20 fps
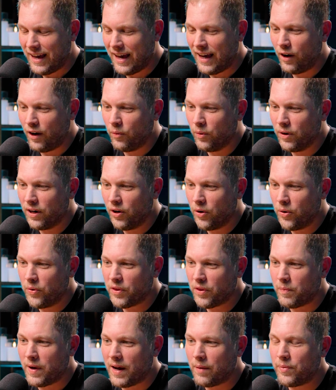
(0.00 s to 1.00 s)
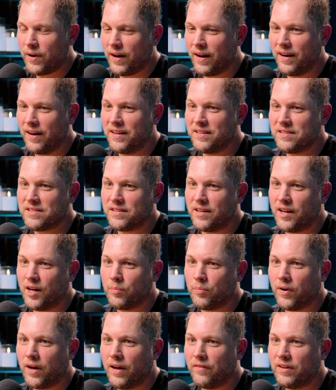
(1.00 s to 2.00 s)
Yeah, we're going with my parents'
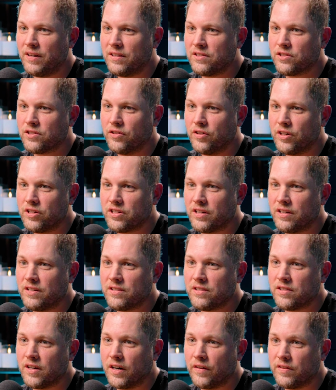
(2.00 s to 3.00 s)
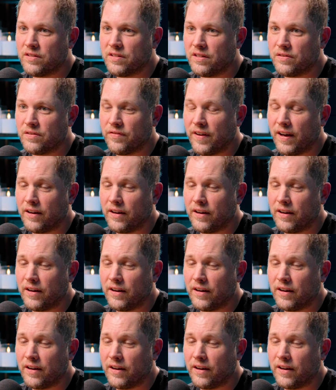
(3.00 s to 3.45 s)
nonprofit. It's Christian Services